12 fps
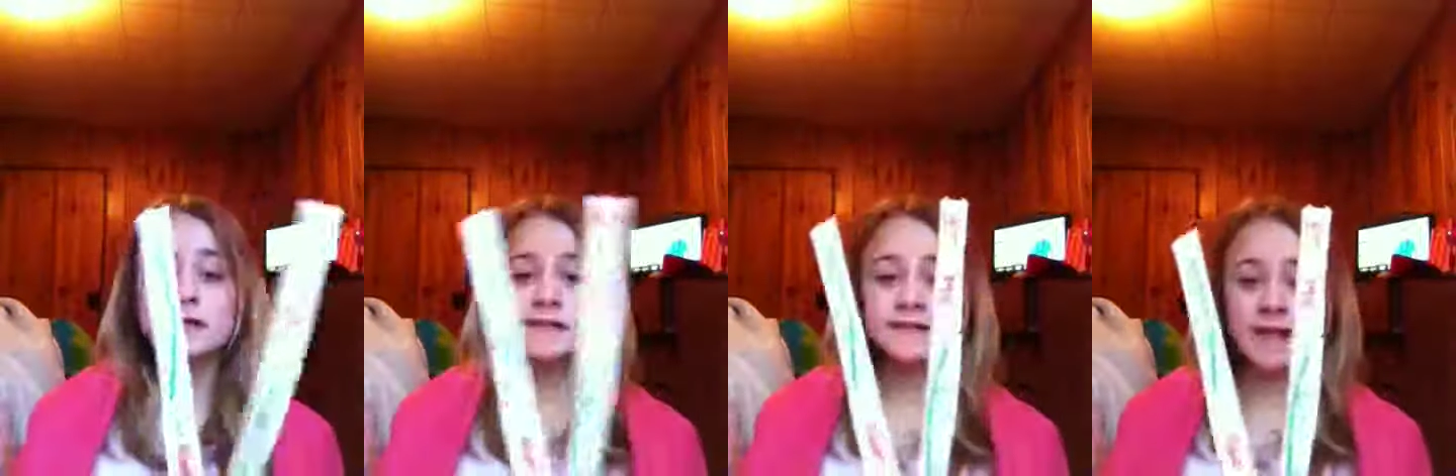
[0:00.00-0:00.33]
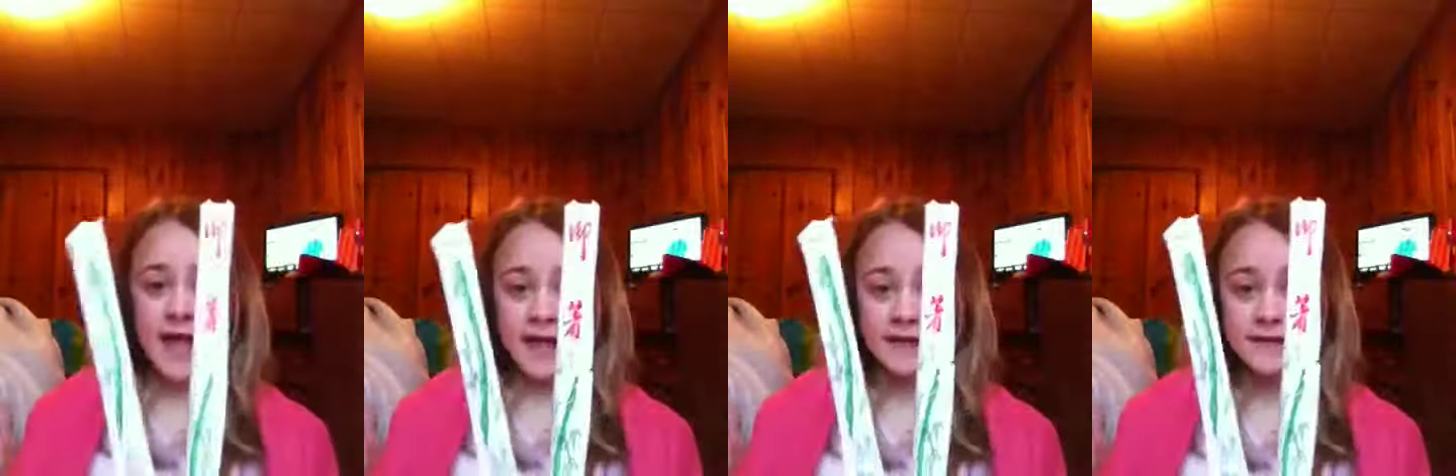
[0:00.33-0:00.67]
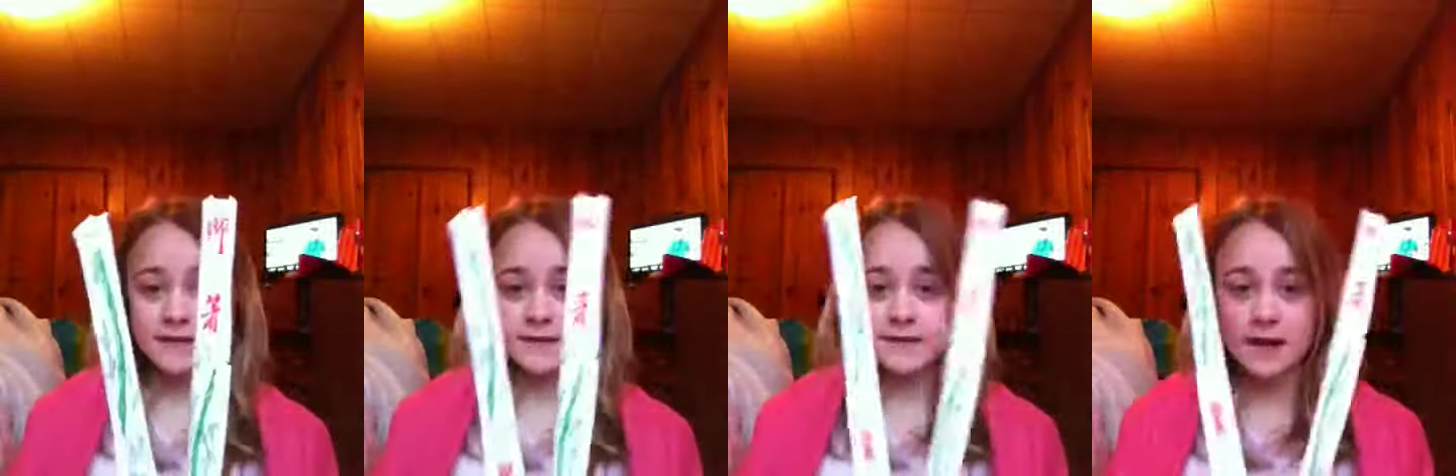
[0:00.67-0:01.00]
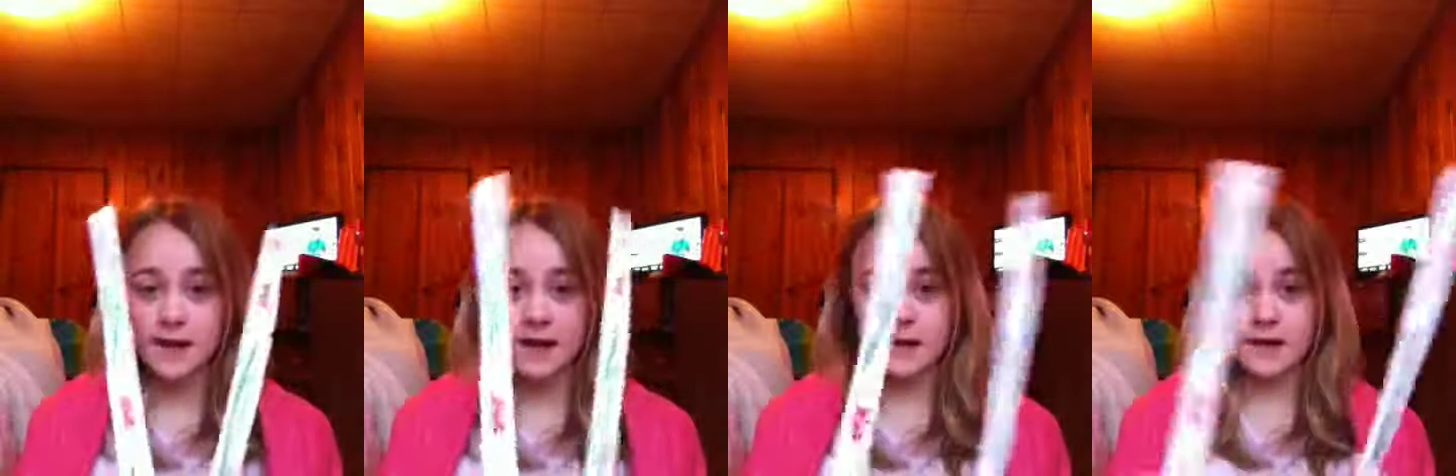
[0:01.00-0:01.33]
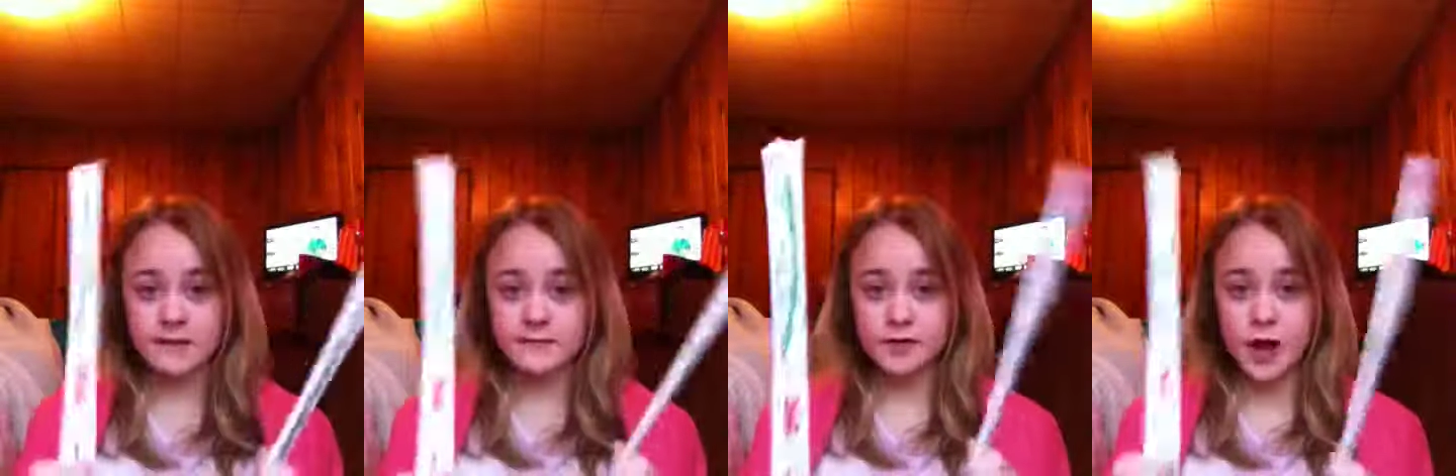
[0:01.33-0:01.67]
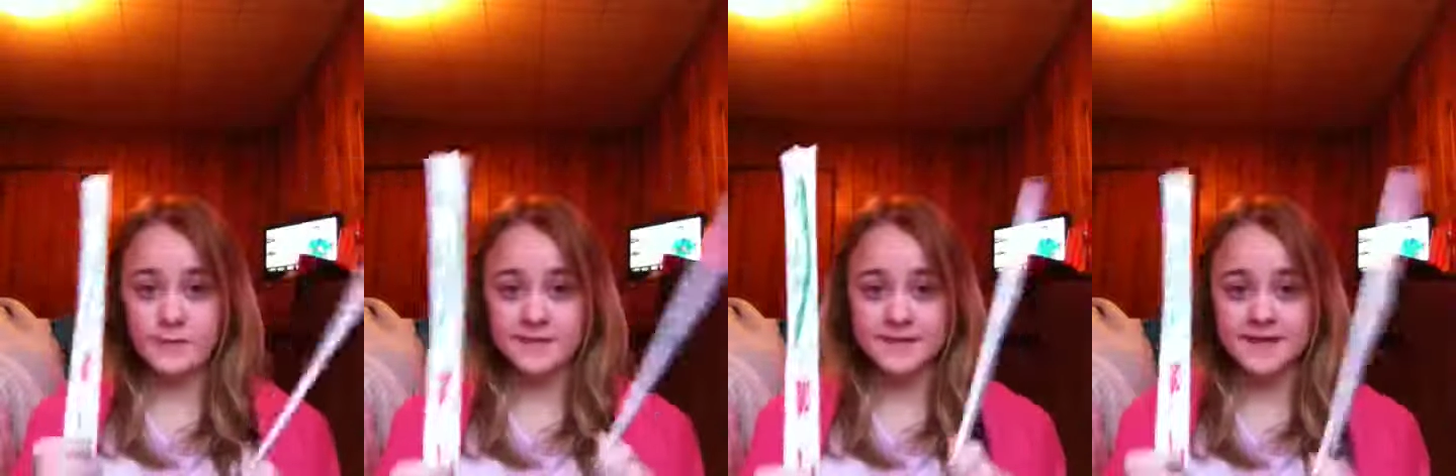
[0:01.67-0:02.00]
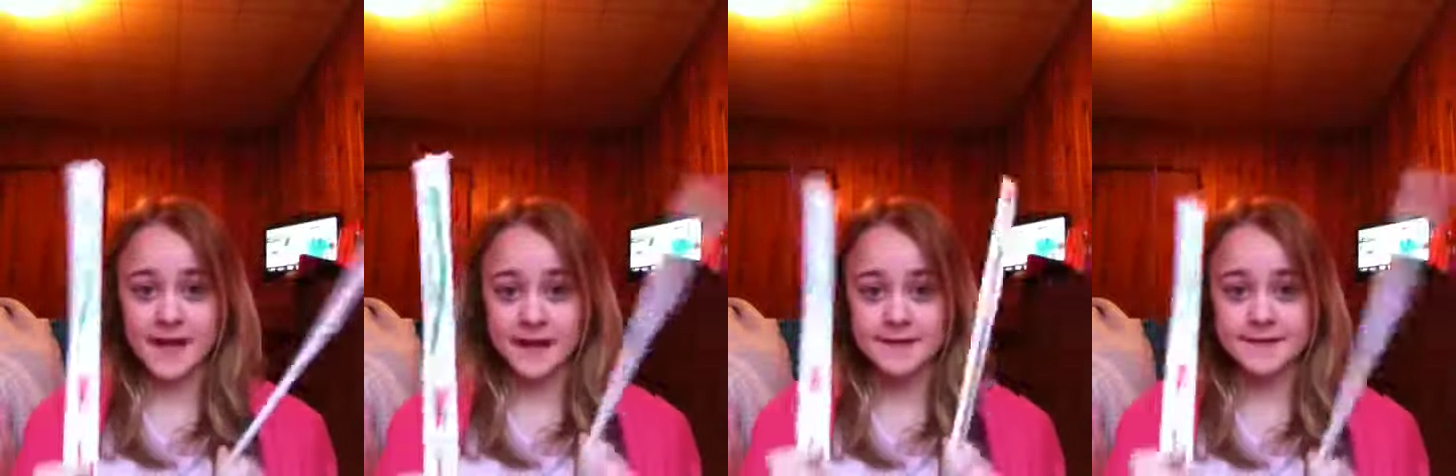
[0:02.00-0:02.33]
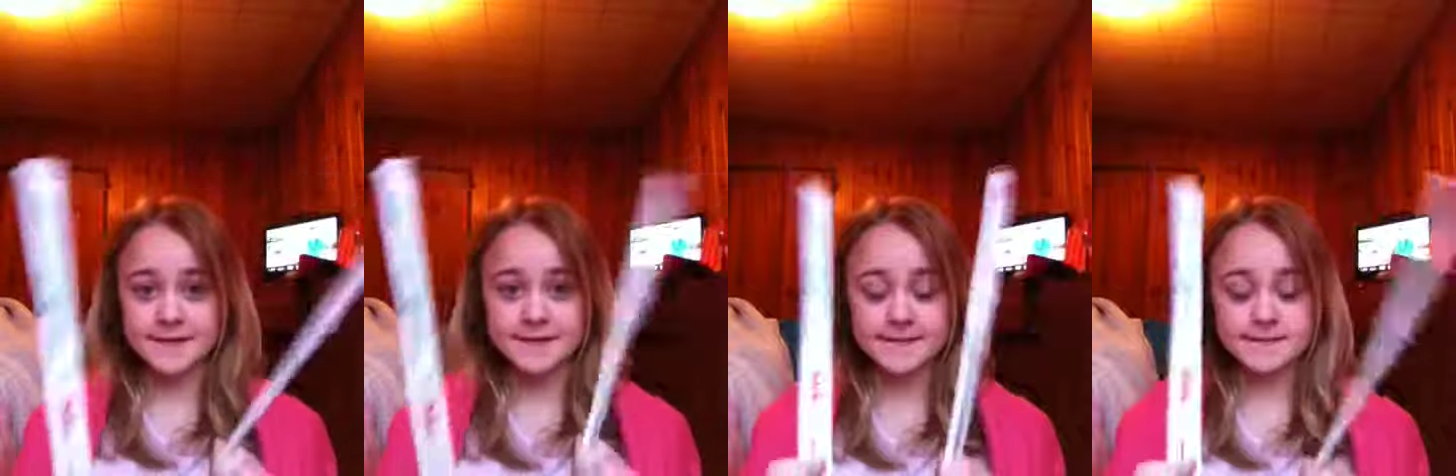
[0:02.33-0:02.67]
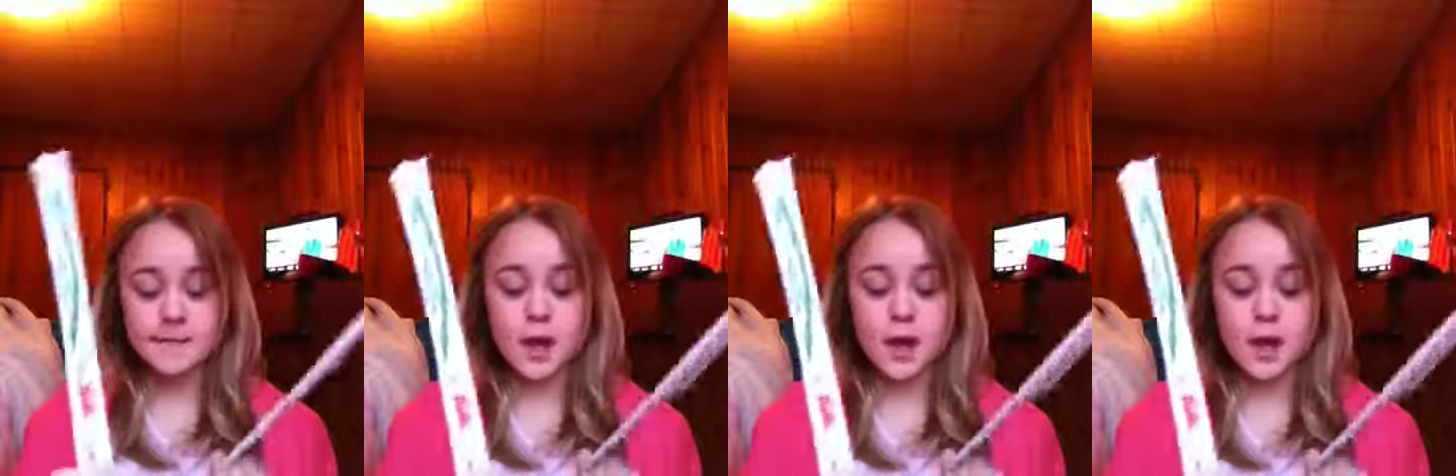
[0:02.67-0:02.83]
sets of chopsticks.